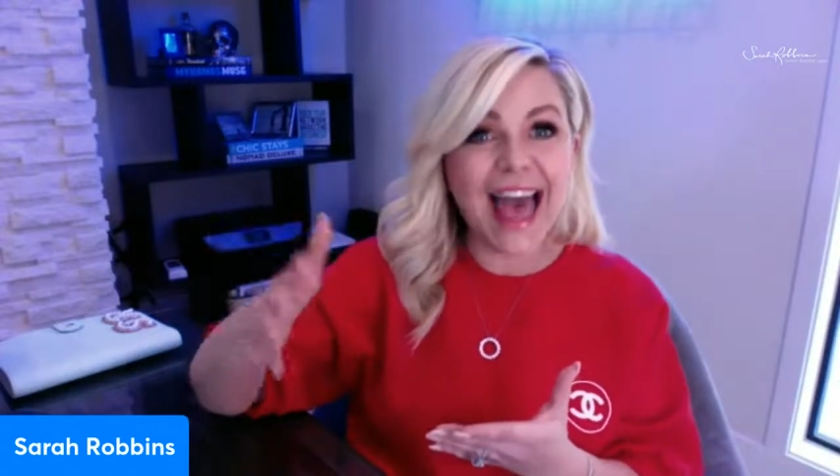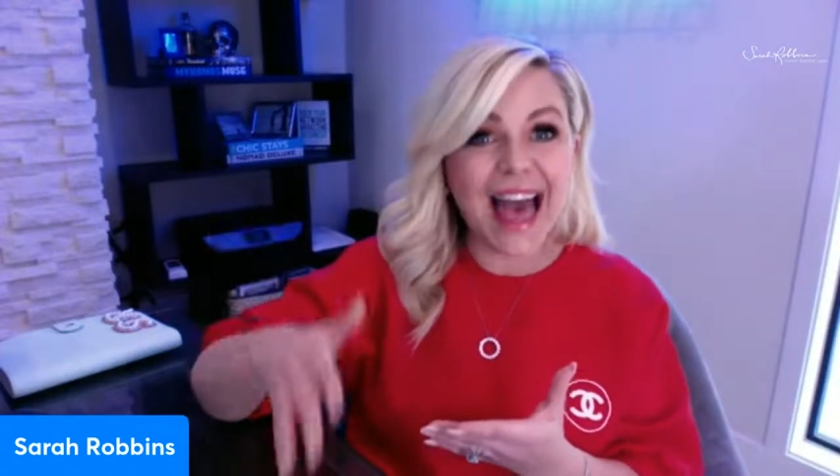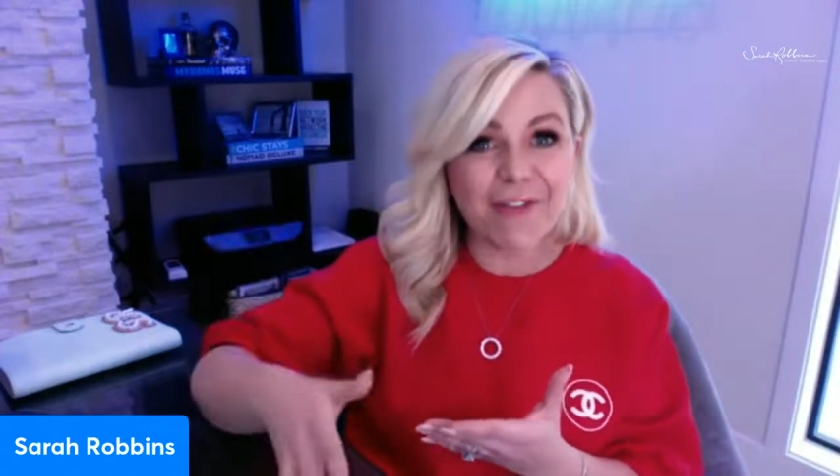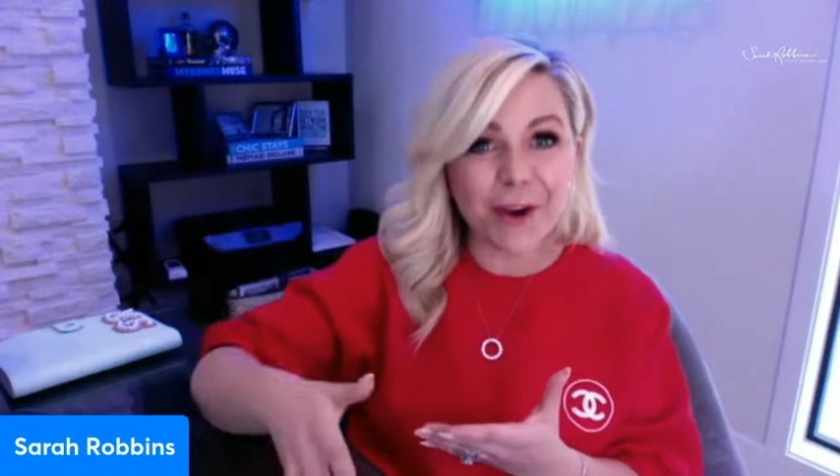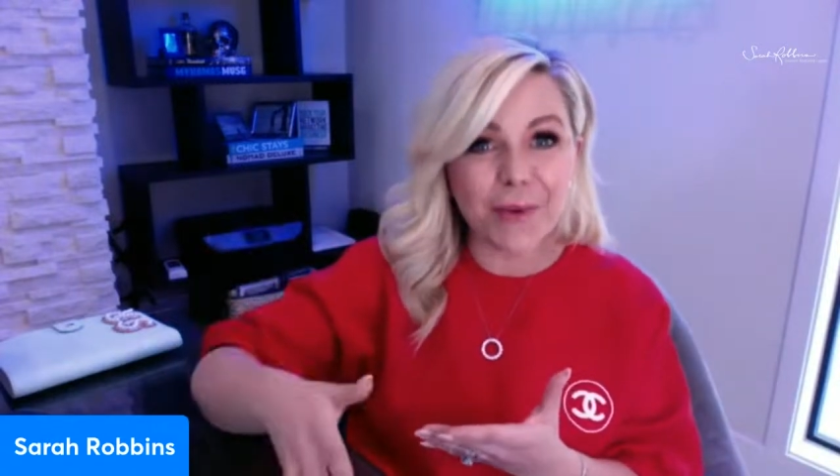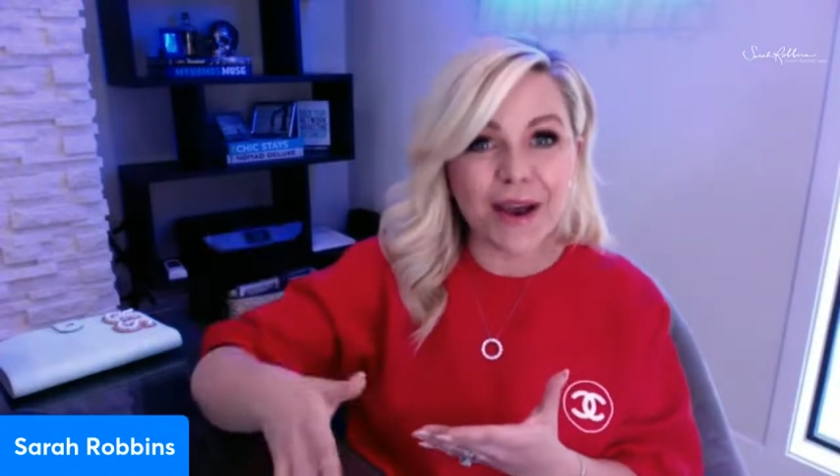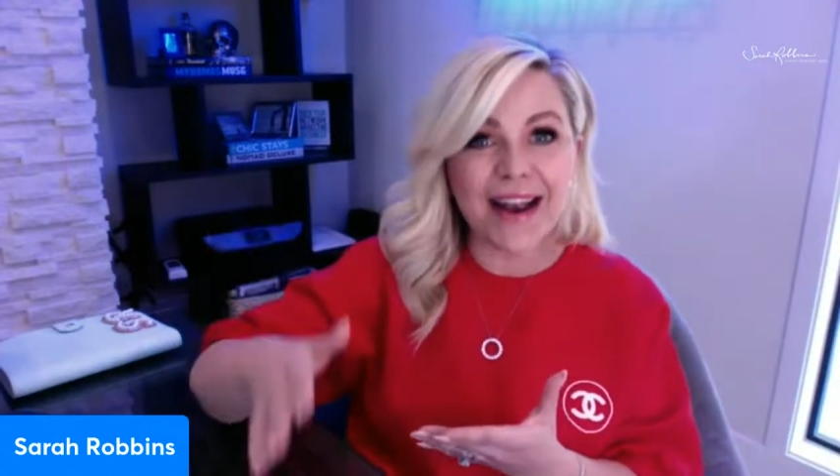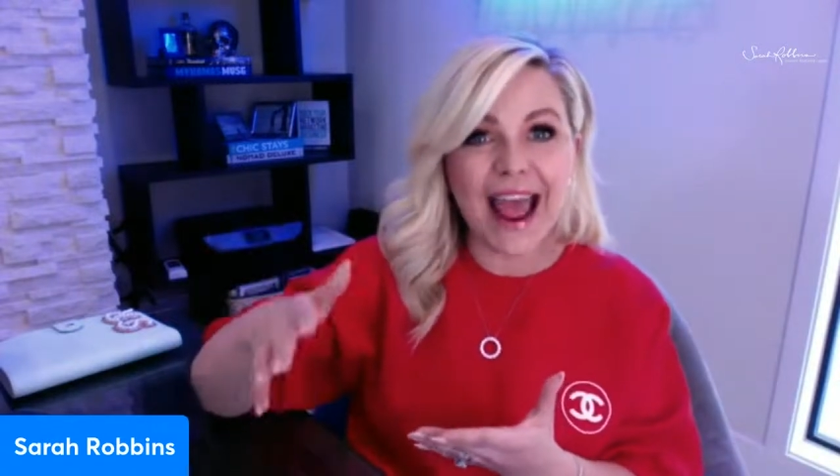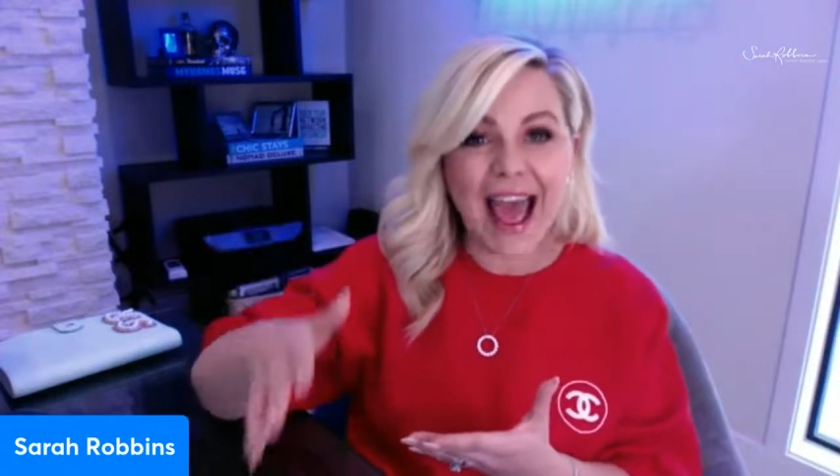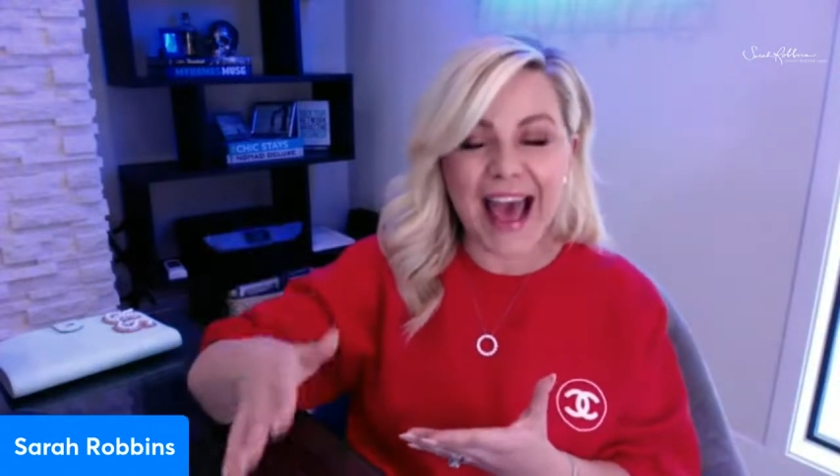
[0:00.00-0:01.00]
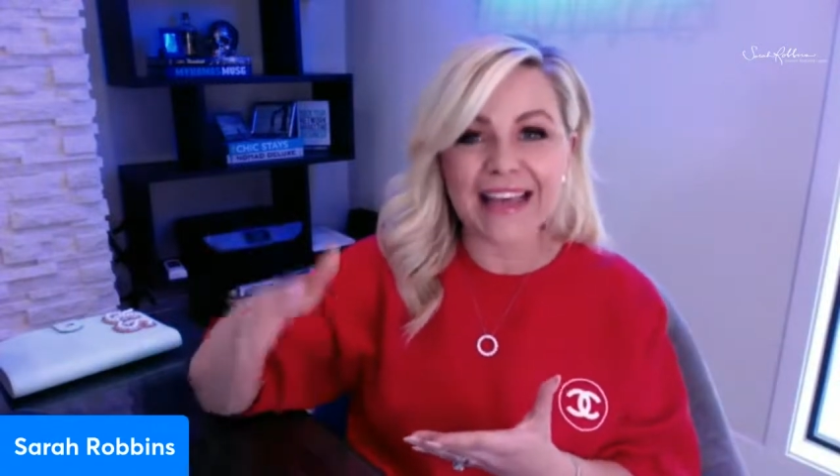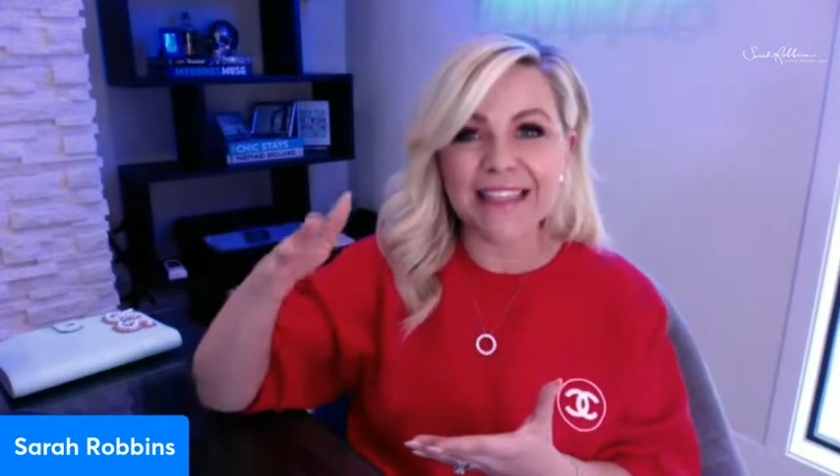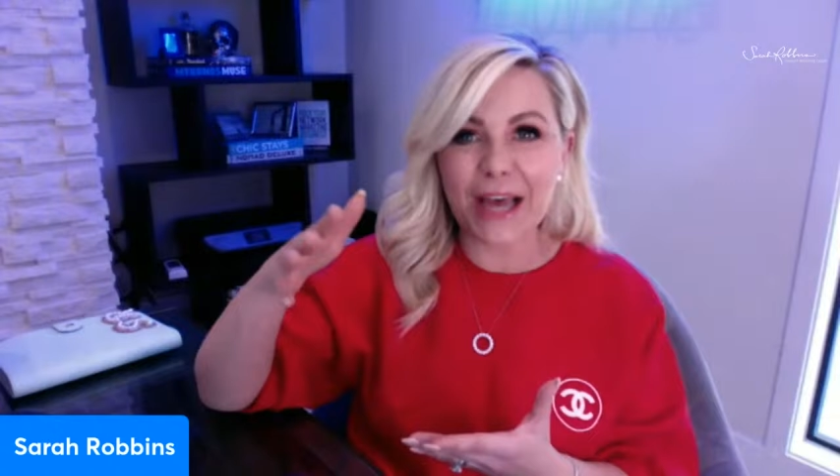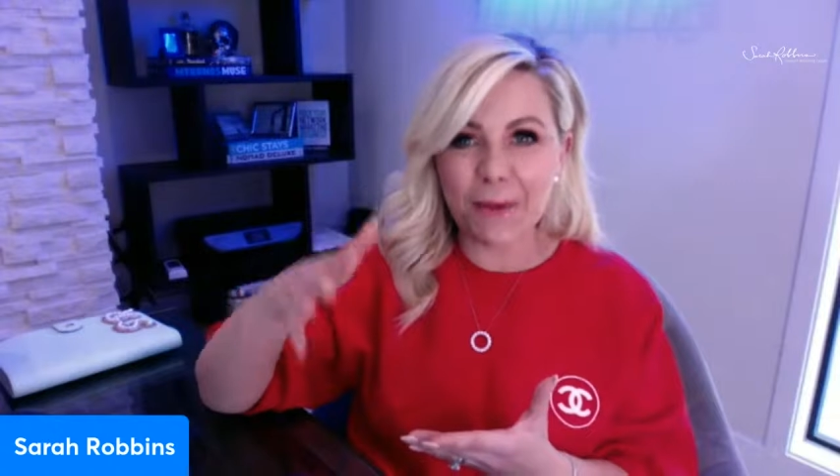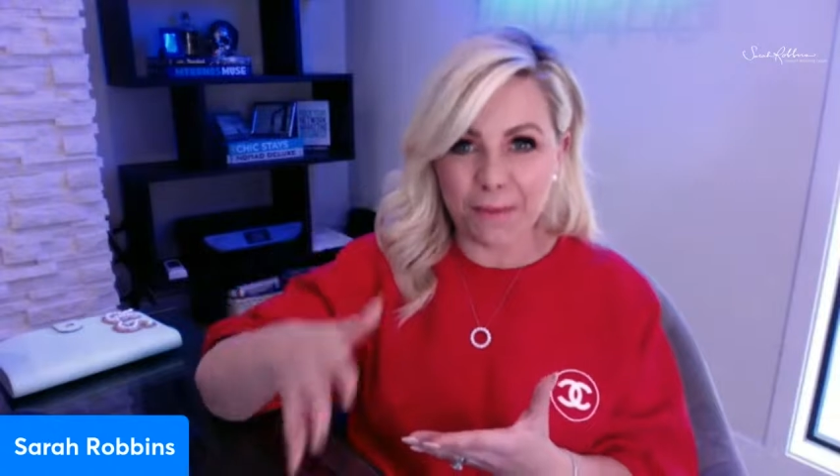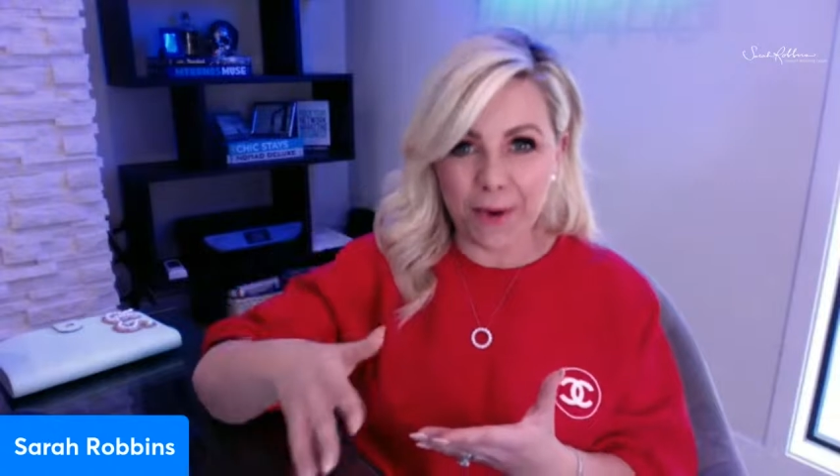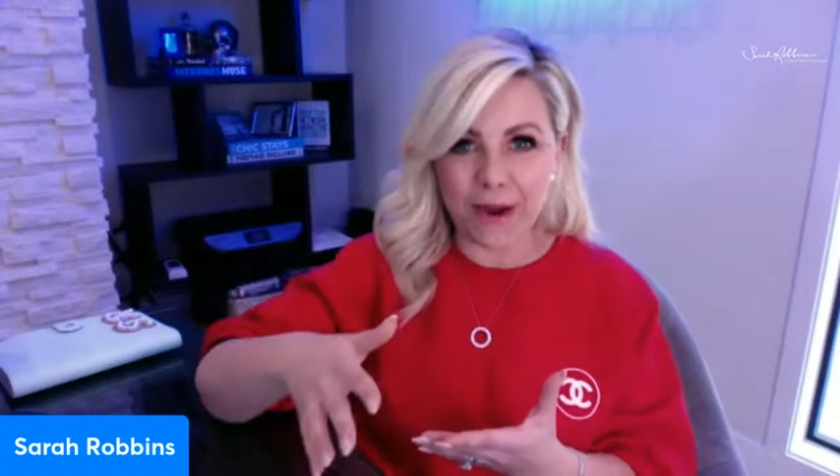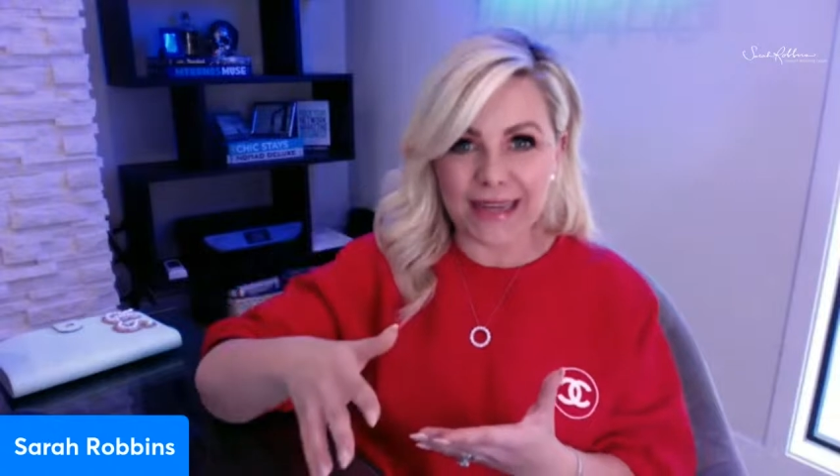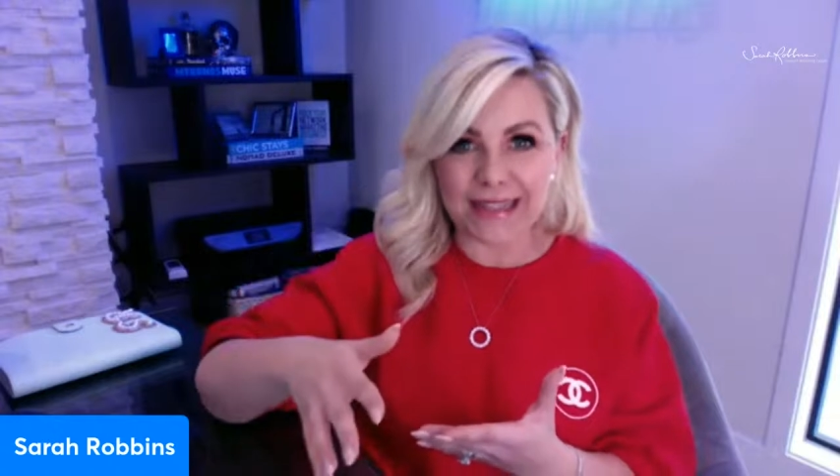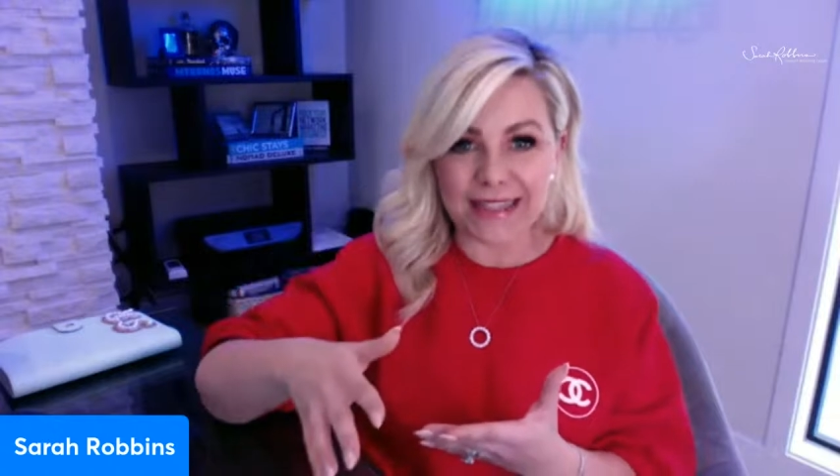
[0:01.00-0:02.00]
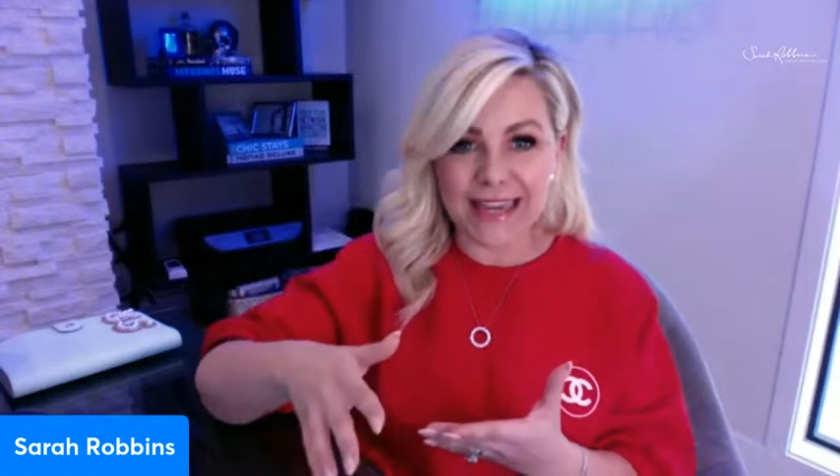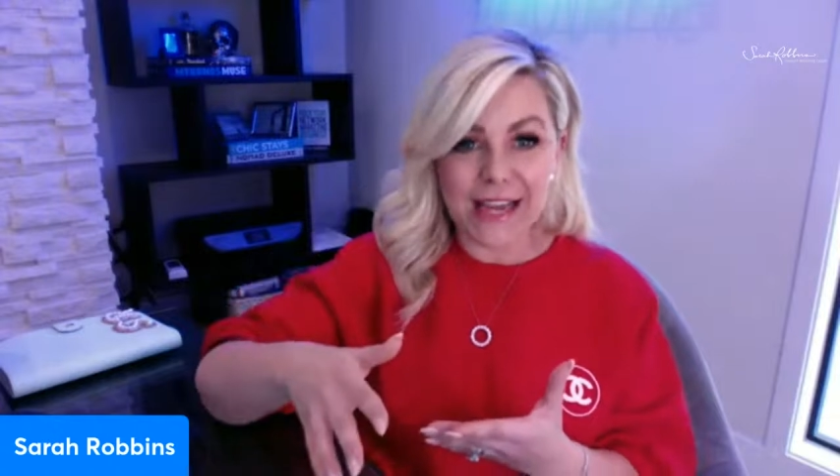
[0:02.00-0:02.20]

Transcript: everyone as a bonus.